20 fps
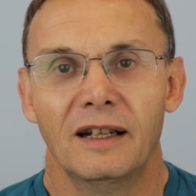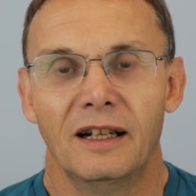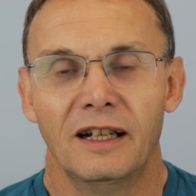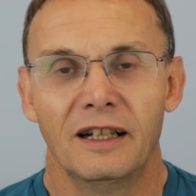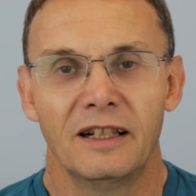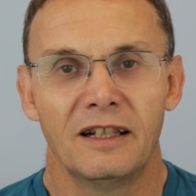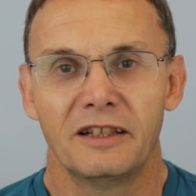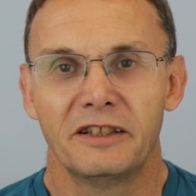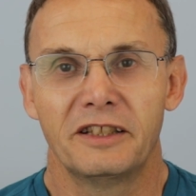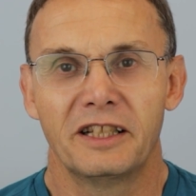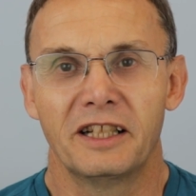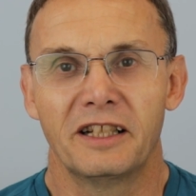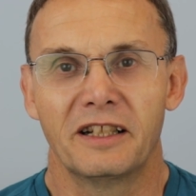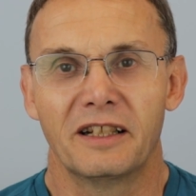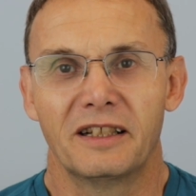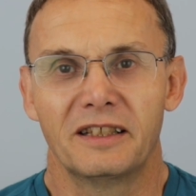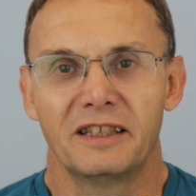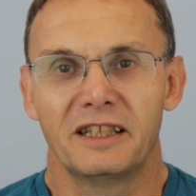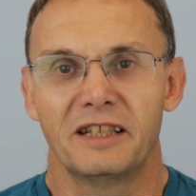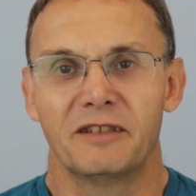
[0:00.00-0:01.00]
And I
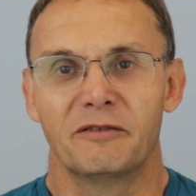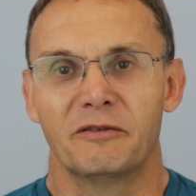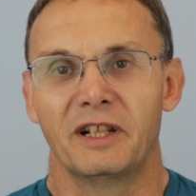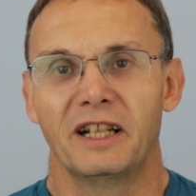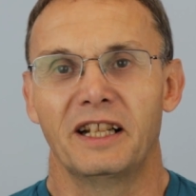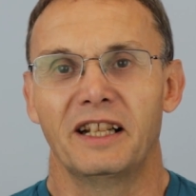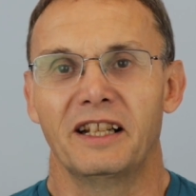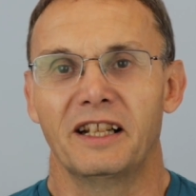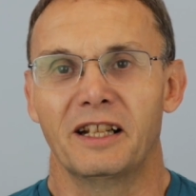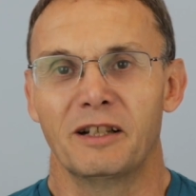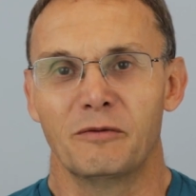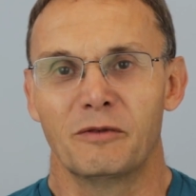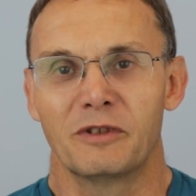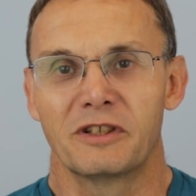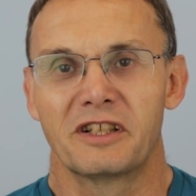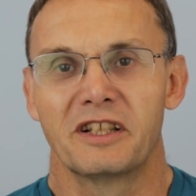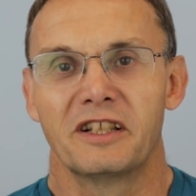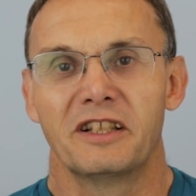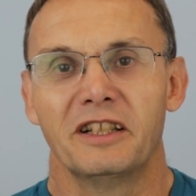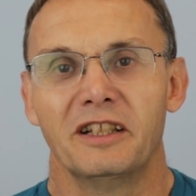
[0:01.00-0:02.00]
didn't really know
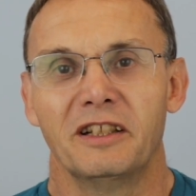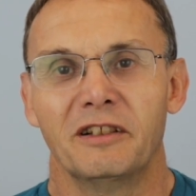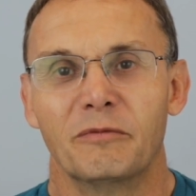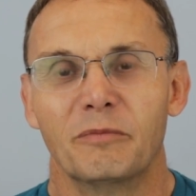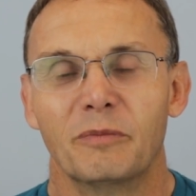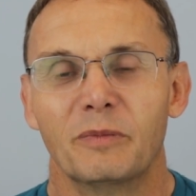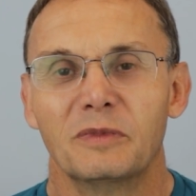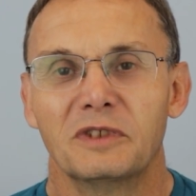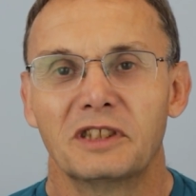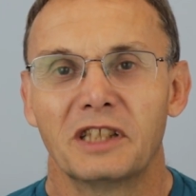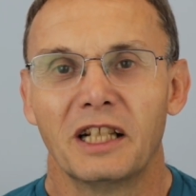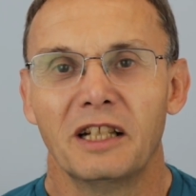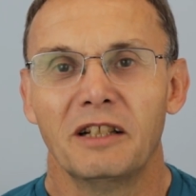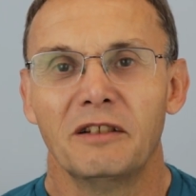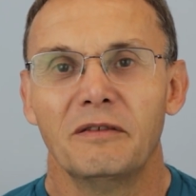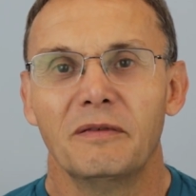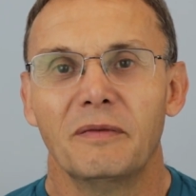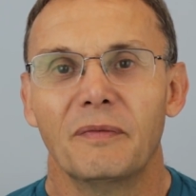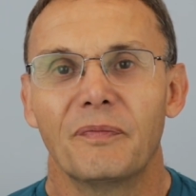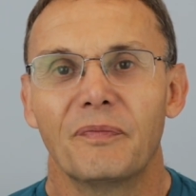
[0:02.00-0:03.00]
what to do,
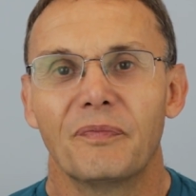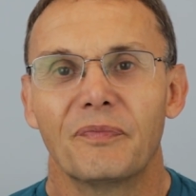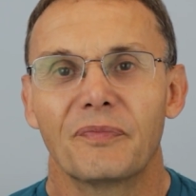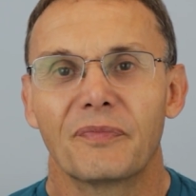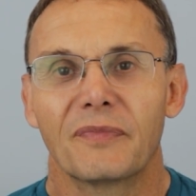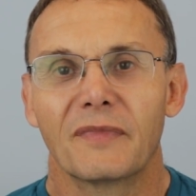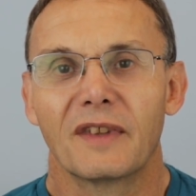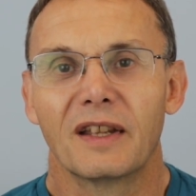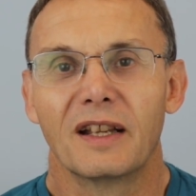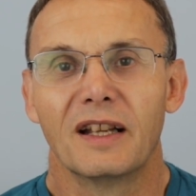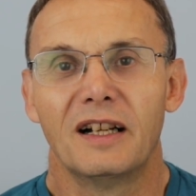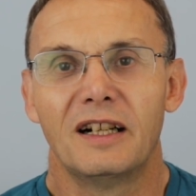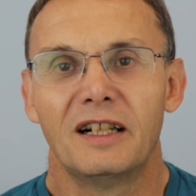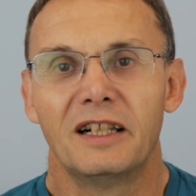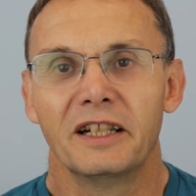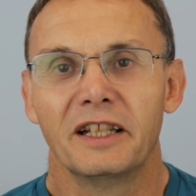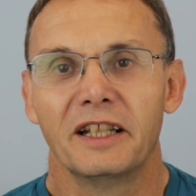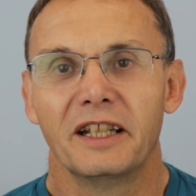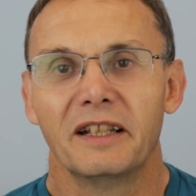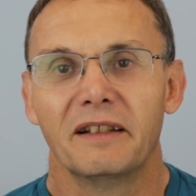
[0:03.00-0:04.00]
so
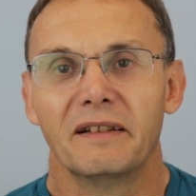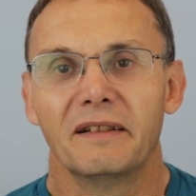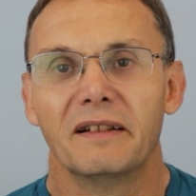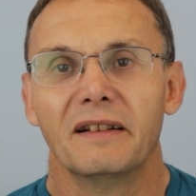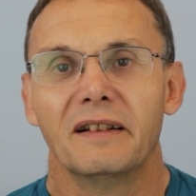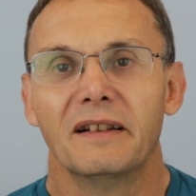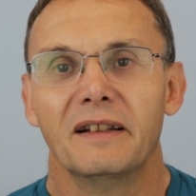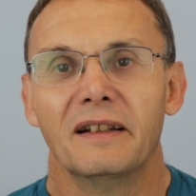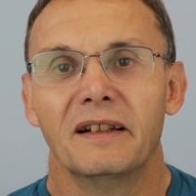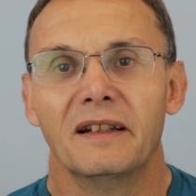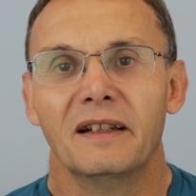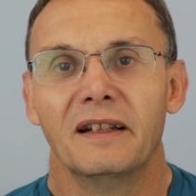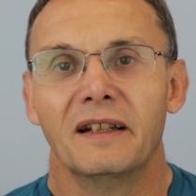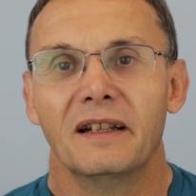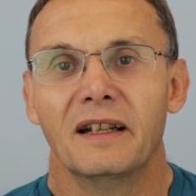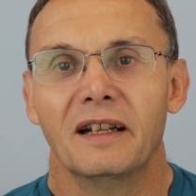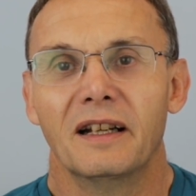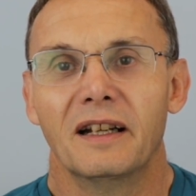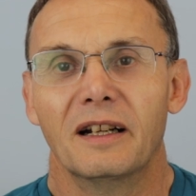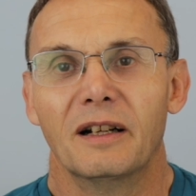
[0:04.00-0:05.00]
I
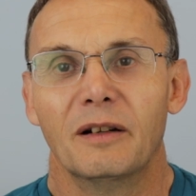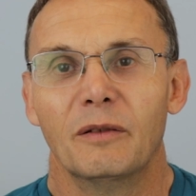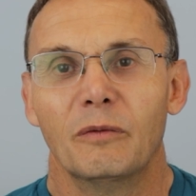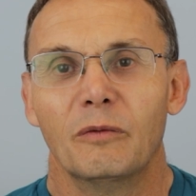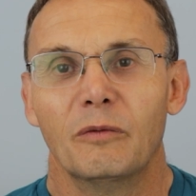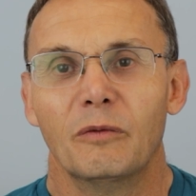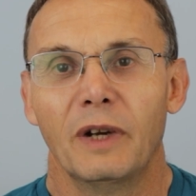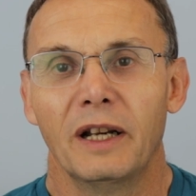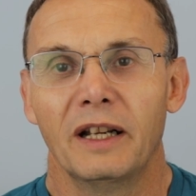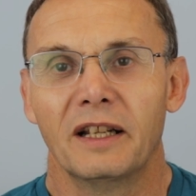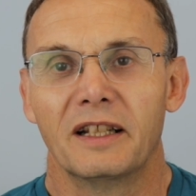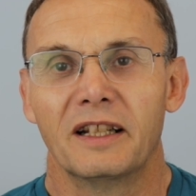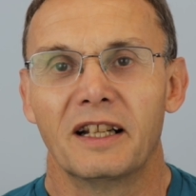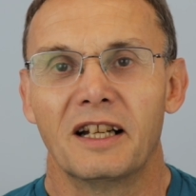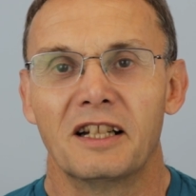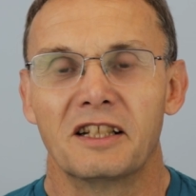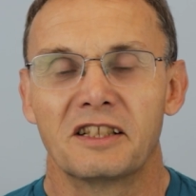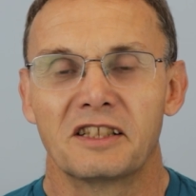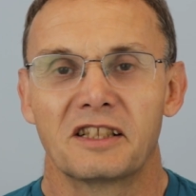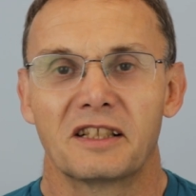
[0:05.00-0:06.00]
went and
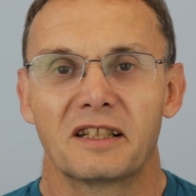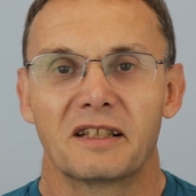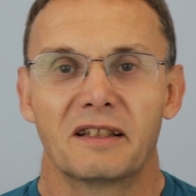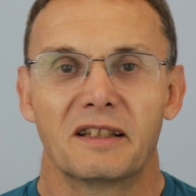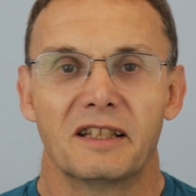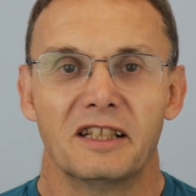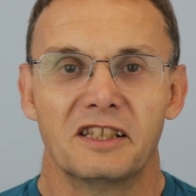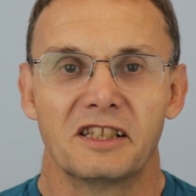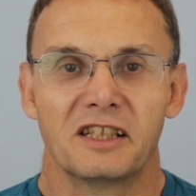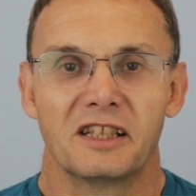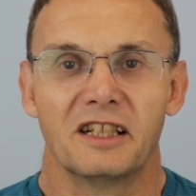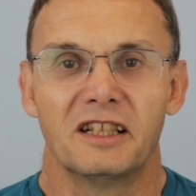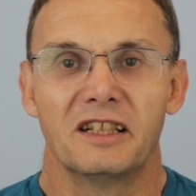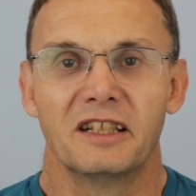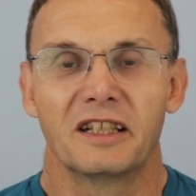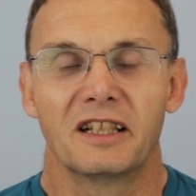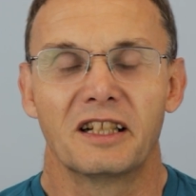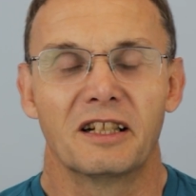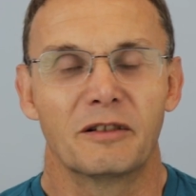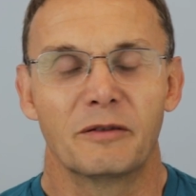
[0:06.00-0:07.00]
asked this guy,
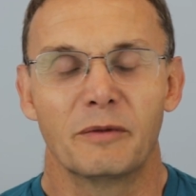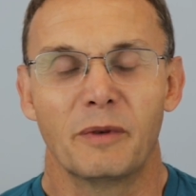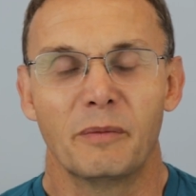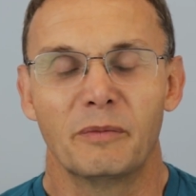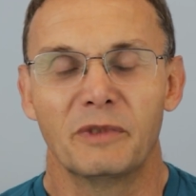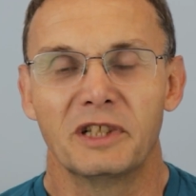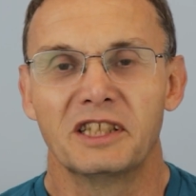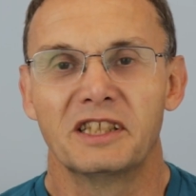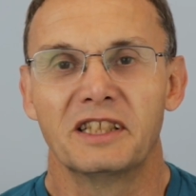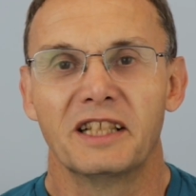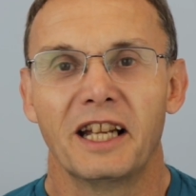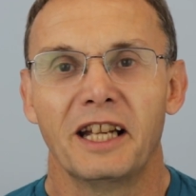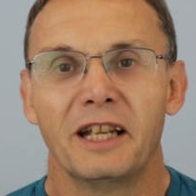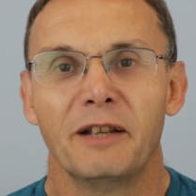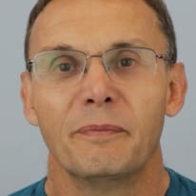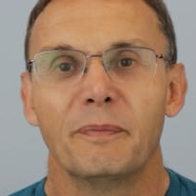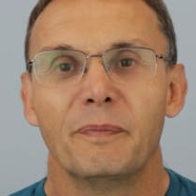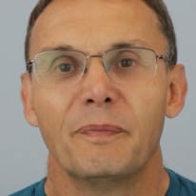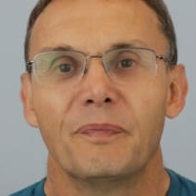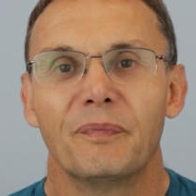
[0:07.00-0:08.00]
I can't remember his
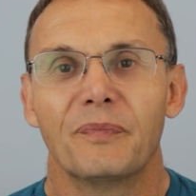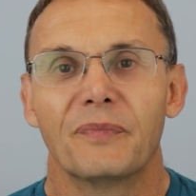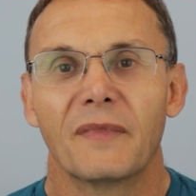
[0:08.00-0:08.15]
name.